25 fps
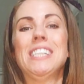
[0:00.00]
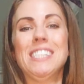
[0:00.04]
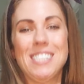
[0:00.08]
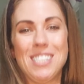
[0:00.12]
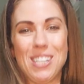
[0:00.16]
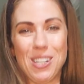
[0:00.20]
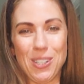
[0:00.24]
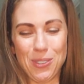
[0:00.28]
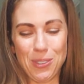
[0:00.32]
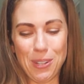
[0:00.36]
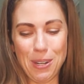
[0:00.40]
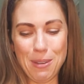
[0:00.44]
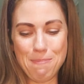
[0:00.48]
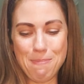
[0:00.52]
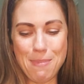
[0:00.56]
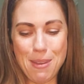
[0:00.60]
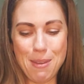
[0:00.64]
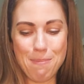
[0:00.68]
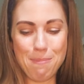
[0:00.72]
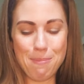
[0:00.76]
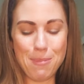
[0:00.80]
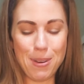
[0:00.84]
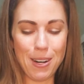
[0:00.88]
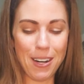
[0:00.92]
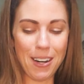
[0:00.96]
to
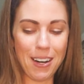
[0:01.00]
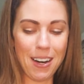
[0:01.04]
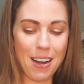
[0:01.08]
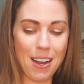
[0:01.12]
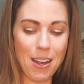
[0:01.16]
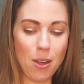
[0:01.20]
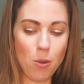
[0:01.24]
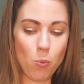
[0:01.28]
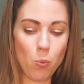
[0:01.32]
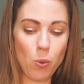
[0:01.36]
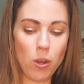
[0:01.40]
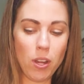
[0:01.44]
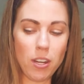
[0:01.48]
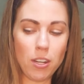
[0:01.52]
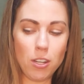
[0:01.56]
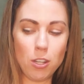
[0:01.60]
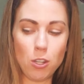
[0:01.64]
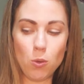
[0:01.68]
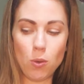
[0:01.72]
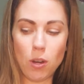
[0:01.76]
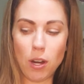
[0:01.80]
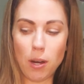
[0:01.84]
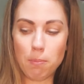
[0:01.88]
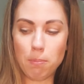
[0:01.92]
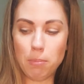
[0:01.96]
remember when
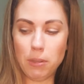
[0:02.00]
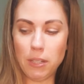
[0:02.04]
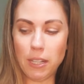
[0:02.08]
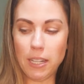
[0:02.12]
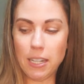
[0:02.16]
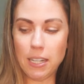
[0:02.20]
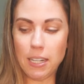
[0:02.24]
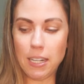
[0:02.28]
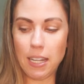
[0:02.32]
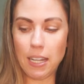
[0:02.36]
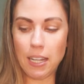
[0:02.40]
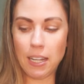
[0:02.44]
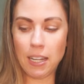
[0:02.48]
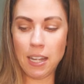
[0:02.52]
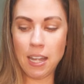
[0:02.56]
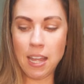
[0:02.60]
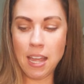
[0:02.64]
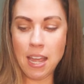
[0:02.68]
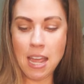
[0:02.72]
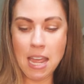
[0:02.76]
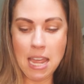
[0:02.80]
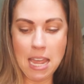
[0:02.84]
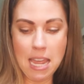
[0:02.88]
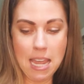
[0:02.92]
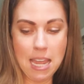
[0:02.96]
you are blending
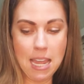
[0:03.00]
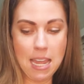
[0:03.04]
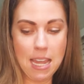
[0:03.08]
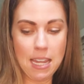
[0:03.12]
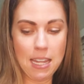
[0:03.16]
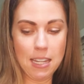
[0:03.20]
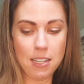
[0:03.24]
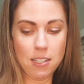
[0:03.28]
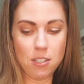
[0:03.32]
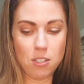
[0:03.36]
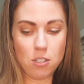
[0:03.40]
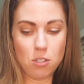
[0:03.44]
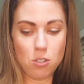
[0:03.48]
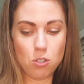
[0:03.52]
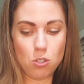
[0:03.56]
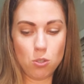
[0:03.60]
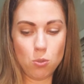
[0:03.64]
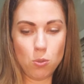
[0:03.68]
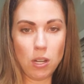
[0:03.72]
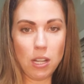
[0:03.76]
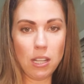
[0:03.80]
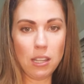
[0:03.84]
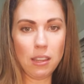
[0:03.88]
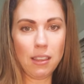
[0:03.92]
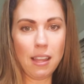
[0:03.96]
is
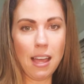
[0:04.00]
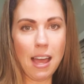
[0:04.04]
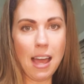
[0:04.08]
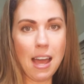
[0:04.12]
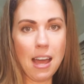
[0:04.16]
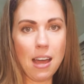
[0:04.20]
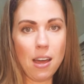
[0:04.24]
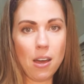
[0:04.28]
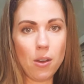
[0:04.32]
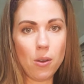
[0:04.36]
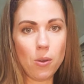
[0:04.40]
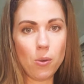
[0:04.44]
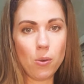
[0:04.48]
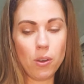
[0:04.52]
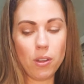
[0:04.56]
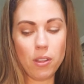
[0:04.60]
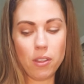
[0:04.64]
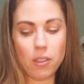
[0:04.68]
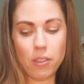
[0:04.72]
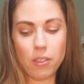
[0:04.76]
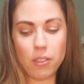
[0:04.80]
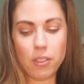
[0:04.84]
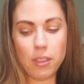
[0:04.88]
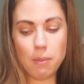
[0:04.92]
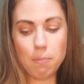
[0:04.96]
to allow
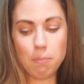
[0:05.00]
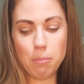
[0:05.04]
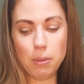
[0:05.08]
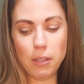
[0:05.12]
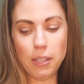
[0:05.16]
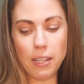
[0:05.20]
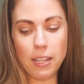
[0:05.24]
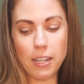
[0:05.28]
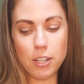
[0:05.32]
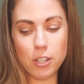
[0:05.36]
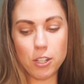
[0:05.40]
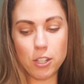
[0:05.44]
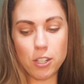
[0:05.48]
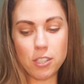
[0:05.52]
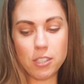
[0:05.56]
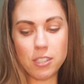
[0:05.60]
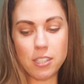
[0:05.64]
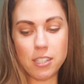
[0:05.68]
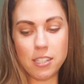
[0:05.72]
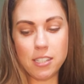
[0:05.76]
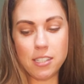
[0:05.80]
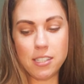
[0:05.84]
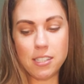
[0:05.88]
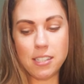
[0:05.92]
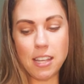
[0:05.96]
the blender
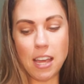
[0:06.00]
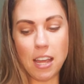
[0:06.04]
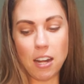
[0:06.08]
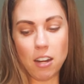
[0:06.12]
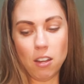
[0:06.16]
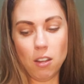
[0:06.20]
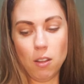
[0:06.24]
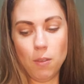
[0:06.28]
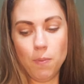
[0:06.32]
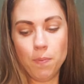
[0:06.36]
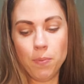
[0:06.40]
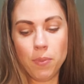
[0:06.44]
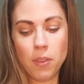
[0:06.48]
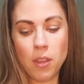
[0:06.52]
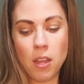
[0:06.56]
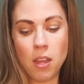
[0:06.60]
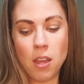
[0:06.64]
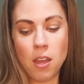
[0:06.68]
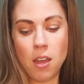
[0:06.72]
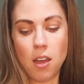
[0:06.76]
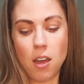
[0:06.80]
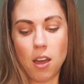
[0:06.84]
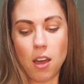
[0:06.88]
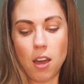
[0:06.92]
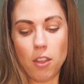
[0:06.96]
to settle.
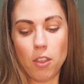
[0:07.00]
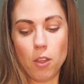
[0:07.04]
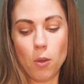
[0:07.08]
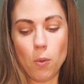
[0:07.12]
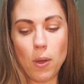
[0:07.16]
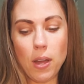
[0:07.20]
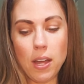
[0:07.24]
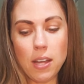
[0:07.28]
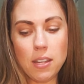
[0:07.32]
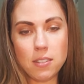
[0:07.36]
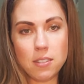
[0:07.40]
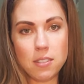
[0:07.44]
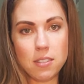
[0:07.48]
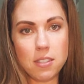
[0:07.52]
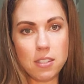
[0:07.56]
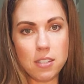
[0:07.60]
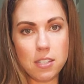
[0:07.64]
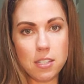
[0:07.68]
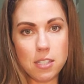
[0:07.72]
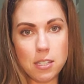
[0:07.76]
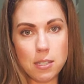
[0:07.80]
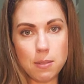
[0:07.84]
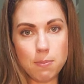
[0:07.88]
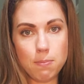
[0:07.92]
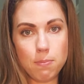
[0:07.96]
Otherwise
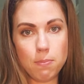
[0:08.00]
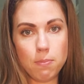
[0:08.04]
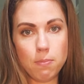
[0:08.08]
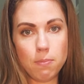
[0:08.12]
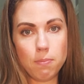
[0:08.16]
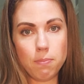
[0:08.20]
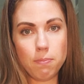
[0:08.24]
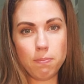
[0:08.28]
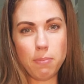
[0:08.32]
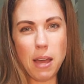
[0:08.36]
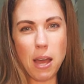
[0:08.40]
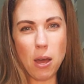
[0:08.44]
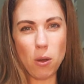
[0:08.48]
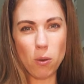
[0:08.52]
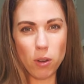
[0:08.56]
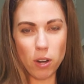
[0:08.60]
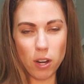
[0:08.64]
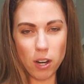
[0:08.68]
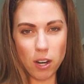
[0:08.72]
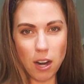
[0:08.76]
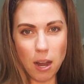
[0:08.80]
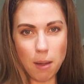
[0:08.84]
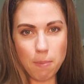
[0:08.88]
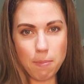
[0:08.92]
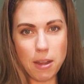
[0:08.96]
this
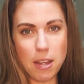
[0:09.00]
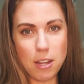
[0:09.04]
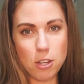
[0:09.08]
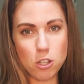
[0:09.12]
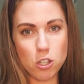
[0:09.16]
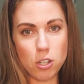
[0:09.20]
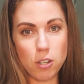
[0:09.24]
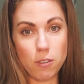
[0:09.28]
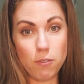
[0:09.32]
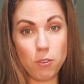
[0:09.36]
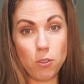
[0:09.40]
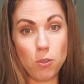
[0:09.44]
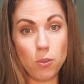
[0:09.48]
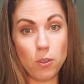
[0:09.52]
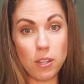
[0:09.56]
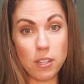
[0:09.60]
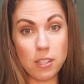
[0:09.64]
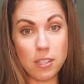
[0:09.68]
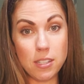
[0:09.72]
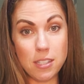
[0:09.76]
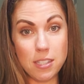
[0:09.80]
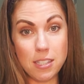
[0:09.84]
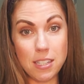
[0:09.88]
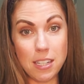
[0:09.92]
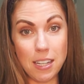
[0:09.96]
powder, I'm not sure if you
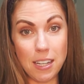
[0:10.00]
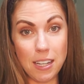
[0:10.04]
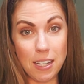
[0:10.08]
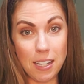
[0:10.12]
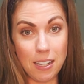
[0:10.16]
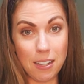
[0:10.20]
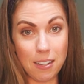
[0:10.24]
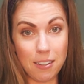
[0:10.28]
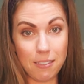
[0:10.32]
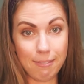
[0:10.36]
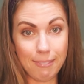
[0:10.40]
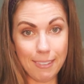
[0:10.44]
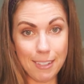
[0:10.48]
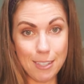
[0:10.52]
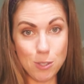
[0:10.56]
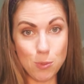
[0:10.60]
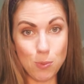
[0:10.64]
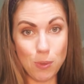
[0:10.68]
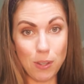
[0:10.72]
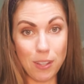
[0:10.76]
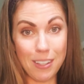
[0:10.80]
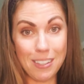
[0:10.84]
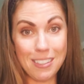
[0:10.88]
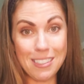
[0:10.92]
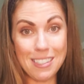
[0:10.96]
can see it as
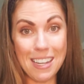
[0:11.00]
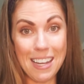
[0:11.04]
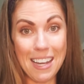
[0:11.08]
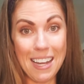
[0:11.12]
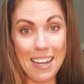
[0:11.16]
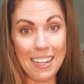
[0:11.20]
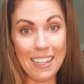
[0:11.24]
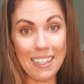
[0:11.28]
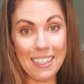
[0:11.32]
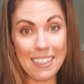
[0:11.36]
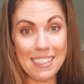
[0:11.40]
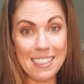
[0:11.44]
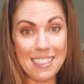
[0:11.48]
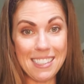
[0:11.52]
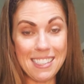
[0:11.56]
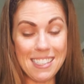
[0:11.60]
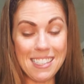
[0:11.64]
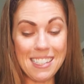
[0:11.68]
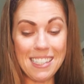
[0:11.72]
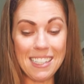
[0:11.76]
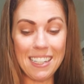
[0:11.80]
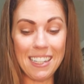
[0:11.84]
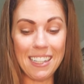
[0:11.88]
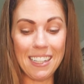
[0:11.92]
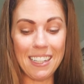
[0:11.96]
well as I can
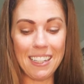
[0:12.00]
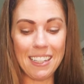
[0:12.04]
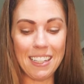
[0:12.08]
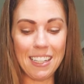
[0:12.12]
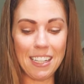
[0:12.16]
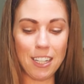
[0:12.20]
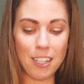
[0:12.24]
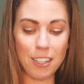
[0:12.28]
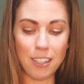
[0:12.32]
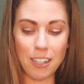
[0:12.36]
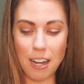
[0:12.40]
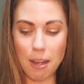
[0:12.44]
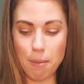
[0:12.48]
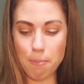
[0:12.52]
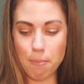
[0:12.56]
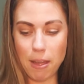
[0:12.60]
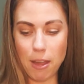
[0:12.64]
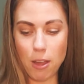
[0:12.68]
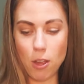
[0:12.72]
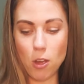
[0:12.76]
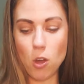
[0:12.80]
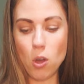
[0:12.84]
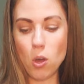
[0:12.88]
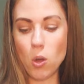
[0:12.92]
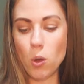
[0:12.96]
see it here at
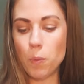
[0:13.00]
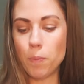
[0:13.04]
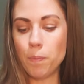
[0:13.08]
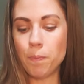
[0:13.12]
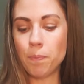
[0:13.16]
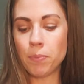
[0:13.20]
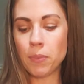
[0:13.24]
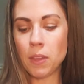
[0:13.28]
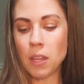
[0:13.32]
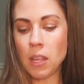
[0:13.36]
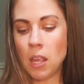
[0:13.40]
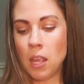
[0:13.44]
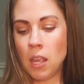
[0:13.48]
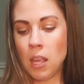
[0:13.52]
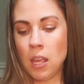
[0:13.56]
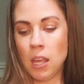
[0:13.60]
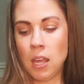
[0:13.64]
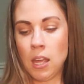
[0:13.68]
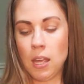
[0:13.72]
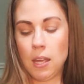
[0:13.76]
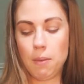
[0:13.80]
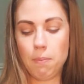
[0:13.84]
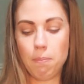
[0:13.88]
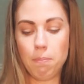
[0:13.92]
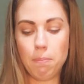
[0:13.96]
my home,
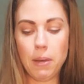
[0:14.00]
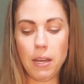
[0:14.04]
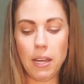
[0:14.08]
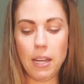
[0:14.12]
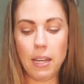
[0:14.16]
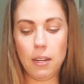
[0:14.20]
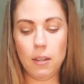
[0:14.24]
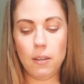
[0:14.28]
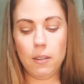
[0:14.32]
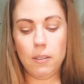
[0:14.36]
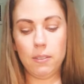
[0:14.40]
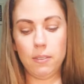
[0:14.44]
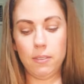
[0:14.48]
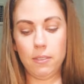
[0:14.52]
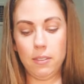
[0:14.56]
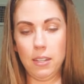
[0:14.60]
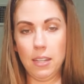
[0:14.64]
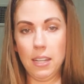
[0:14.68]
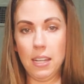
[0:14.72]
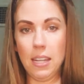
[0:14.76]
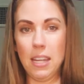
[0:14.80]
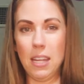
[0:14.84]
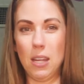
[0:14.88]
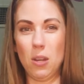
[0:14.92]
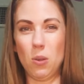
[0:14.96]
but
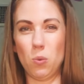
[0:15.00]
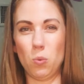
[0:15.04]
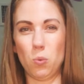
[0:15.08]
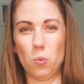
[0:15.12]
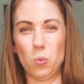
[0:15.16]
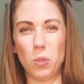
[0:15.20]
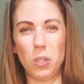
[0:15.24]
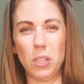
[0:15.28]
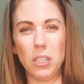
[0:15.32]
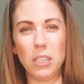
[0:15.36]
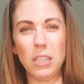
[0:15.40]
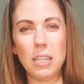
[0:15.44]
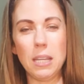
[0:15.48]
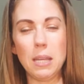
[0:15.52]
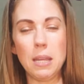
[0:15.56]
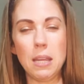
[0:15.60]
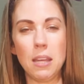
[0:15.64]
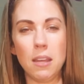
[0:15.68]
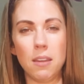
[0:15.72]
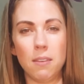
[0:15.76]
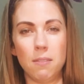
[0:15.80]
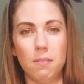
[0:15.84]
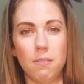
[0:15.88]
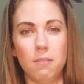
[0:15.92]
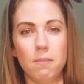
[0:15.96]
it really